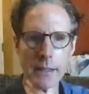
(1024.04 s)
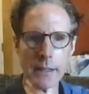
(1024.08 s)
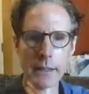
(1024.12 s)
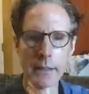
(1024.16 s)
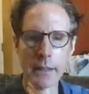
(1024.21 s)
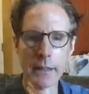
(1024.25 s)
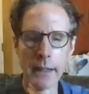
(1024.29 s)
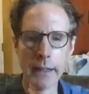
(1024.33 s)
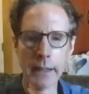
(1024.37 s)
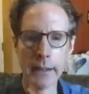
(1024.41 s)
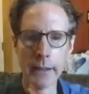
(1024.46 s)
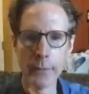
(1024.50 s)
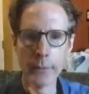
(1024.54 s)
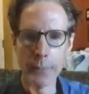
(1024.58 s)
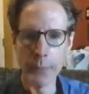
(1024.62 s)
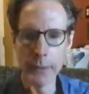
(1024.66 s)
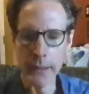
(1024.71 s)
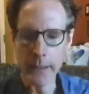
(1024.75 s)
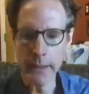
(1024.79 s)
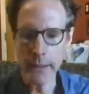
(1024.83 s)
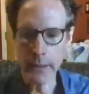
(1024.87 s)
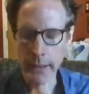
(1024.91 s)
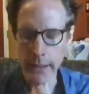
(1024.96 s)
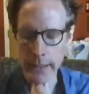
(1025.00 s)

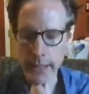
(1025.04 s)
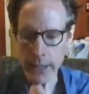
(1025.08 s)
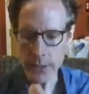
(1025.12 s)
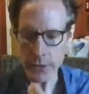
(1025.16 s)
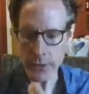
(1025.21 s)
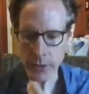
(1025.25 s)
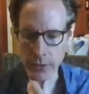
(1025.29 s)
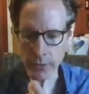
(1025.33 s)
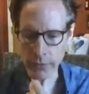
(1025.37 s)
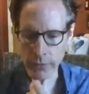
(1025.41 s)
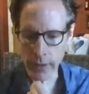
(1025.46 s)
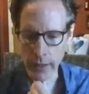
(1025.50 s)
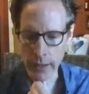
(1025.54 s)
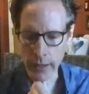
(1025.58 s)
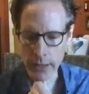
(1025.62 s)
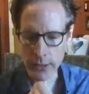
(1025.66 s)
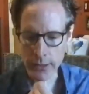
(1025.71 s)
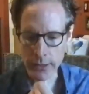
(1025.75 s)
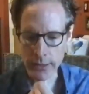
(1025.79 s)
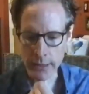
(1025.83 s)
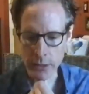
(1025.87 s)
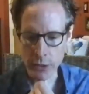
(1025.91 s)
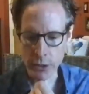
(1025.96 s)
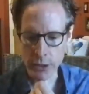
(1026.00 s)
in Unnecessary
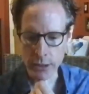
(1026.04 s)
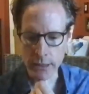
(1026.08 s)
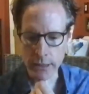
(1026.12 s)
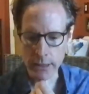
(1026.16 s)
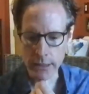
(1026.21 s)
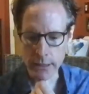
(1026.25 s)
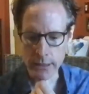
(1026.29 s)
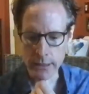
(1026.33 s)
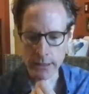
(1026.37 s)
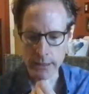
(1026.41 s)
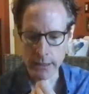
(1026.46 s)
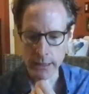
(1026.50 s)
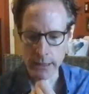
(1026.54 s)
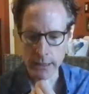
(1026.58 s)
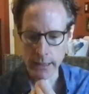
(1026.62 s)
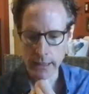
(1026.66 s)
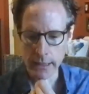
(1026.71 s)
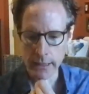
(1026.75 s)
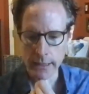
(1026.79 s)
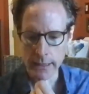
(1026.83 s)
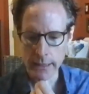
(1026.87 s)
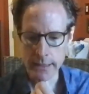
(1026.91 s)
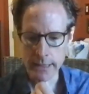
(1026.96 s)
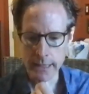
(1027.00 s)
Farce, that she
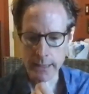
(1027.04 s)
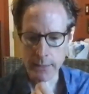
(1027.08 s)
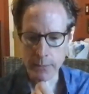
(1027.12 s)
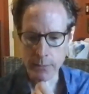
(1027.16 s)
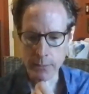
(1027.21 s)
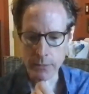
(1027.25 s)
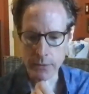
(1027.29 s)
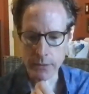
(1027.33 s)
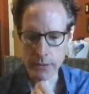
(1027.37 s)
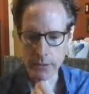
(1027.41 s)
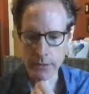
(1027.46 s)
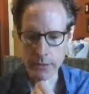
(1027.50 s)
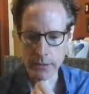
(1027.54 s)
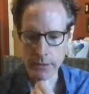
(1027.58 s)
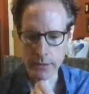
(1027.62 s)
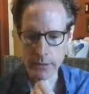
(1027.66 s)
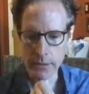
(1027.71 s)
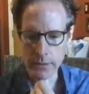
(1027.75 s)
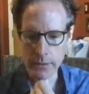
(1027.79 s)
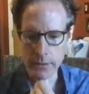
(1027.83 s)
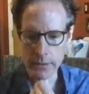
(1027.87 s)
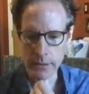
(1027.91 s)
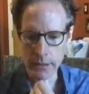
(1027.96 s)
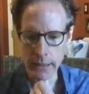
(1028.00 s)
seems
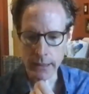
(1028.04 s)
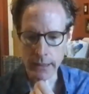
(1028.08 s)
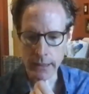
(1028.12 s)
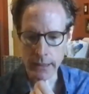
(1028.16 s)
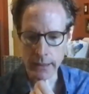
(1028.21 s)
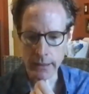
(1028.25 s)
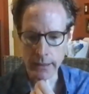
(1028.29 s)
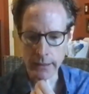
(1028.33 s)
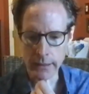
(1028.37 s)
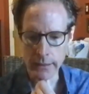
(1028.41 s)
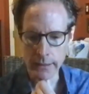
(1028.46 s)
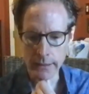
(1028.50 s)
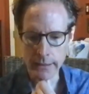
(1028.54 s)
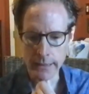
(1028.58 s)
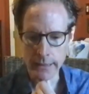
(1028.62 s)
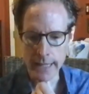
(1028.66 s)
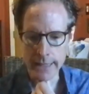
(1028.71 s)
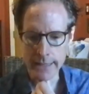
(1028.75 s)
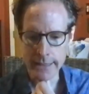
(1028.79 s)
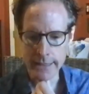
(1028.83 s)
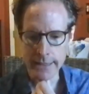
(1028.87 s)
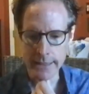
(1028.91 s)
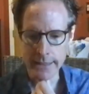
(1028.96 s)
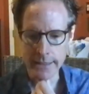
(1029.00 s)

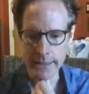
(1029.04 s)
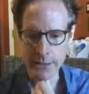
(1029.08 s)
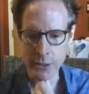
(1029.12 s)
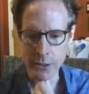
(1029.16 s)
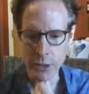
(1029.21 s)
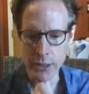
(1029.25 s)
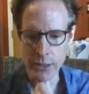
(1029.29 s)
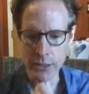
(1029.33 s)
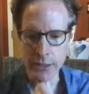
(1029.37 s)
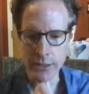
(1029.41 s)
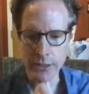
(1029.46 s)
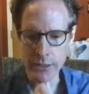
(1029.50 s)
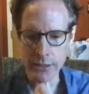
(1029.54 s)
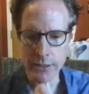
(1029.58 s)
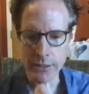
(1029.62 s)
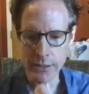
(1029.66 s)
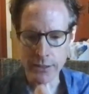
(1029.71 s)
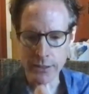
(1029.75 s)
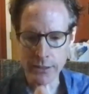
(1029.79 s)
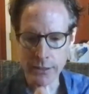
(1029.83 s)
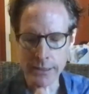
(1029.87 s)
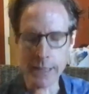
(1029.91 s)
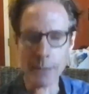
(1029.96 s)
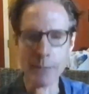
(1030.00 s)
destined
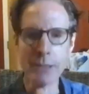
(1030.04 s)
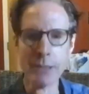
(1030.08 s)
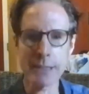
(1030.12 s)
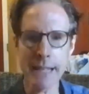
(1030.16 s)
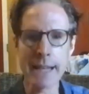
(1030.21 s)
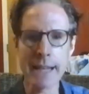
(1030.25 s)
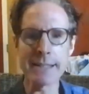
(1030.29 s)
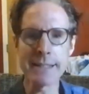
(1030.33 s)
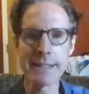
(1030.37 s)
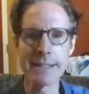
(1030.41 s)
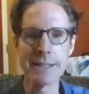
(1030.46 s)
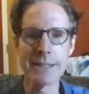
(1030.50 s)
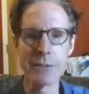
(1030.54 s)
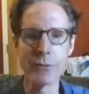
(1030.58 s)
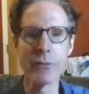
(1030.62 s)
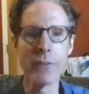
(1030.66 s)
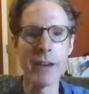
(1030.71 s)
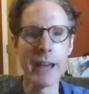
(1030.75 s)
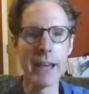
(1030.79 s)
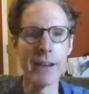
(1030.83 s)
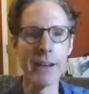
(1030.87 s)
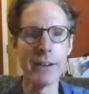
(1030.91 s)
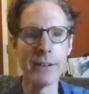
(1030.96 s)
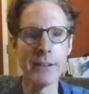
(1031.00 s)
to
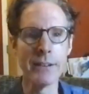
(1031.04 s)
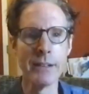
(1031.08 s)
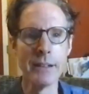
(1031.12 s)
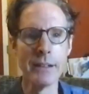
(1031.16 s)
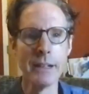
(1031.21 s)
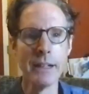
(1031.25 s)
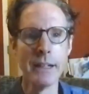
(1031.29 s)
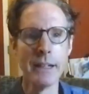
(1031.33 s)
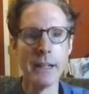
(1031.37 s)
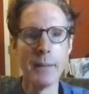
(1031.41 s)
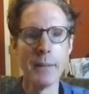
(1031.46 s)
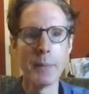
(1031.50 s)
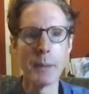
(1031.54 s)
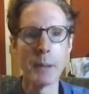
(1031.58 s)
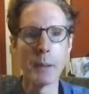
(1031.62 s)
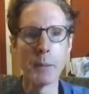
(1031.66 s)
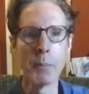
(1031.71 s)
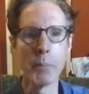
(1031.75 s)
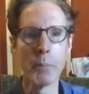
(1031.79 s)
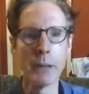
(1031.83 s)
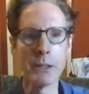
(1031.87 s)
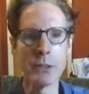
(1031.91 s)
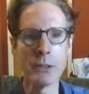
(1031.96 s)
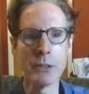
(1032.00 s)
fail,
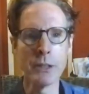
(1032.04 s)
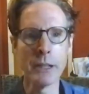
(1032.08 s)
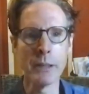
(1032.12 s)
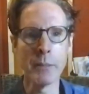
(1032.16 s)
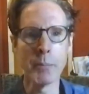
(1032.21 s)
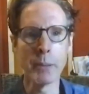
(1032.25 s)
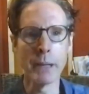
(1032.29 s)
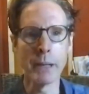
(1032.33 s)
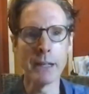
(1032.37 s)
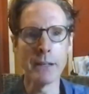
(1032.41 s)
but she has